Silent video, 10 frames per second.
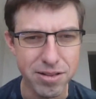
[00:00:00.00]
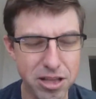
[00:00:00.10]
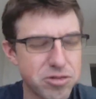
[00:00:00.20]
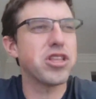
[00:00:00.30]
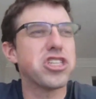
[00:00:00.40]

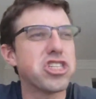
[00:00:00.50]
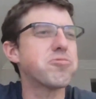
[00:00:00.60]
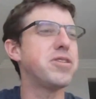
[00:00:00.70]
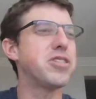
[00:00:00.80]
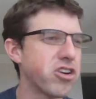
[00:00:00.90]
The
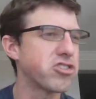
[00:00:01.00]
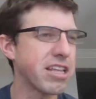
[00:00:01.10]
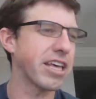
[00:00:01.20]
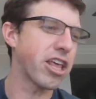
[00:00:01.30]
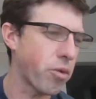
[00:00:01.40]
system needs to
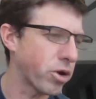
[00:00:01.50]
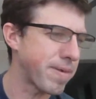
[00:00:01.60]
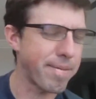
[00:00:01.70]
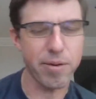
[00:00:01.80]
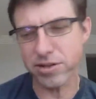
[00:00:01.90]
understand, like, what's
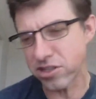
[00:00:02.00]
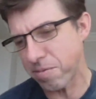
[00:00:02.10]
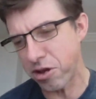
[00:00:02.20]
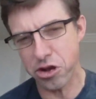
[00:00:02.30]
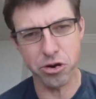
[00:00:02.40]
memory, what's
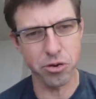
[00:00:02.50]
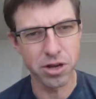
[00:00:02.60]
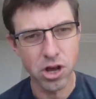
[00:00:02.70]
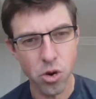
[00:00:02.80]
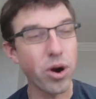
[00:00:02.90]
CPU,
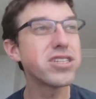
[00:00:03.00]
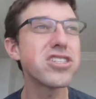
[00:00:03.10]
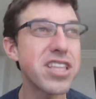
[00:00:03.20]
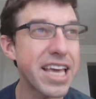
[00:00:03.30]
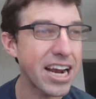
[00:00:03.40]
what is
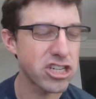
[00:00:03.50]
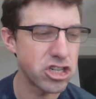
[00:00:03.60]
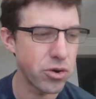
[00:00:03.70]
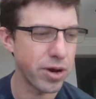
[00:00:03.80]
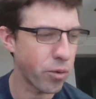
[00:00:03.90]
this thing actually
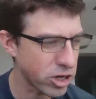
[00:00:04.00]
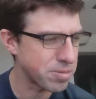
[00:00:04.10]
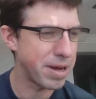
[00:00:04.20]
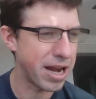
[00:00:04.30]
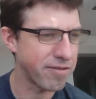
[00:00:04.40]
doing,
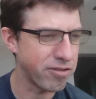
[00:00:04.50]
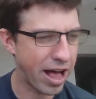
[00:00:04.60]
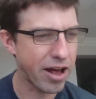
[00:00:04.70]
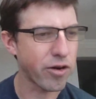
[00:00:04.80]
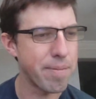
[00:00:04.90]
what's meaningful,
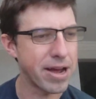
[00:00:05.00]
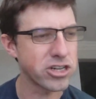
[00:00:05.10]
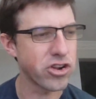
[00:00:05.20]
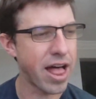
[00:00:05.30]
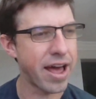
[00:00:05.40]
how do I
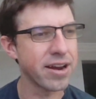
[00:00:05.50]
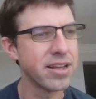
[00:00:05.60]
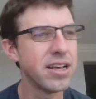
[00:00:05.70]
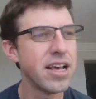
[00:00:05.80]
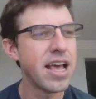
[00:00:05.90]
measure that?
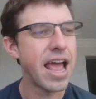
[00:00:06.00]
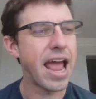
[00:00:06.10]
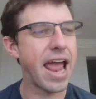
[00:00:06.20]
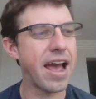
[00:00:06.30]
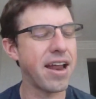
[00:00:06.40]

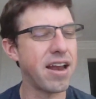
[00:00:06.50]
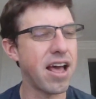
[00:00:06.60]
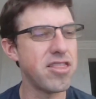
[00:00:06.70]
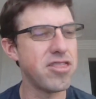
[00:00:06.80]
And